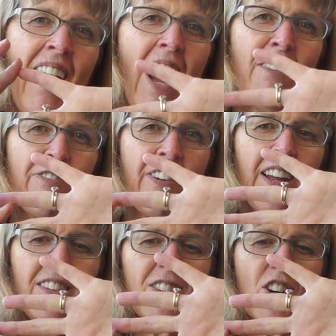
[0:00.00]
a
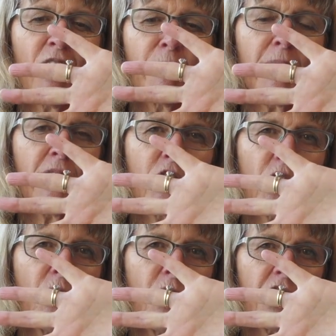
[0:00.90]
fat dog bit
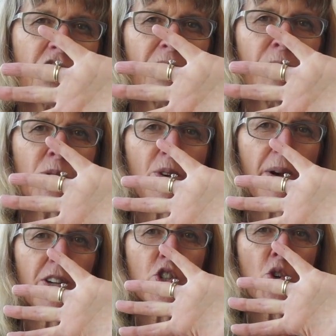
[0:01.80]
George, and we talk
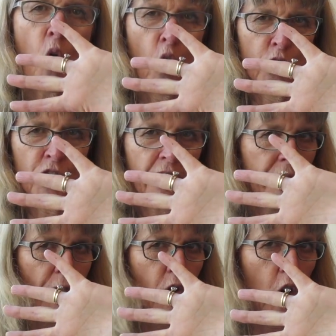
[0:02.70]
about George just
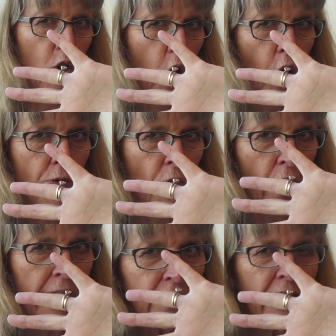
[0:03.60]
having a very low
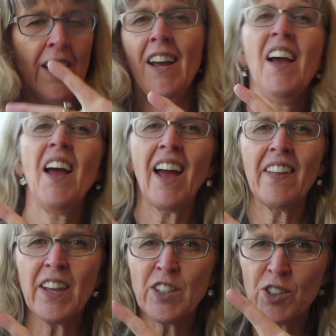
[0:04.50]
voice,
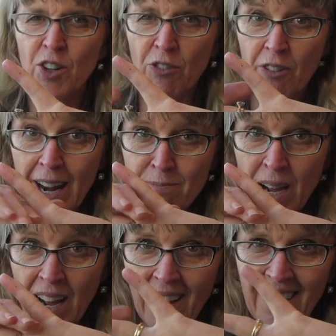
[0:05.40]
and then
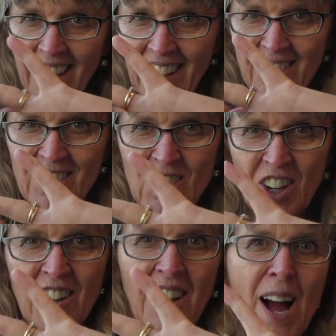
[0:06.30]
grandma eats
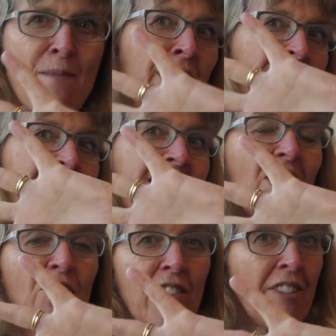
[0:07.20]
chocolate almonds,
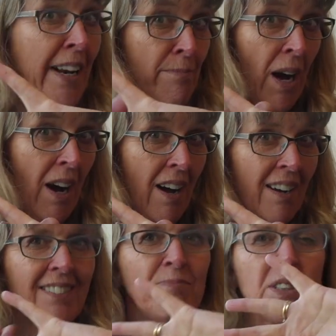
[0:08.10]
so grandma,
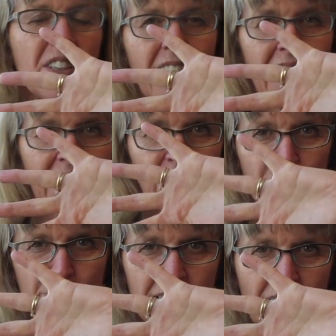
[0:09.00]
particularly at Christmas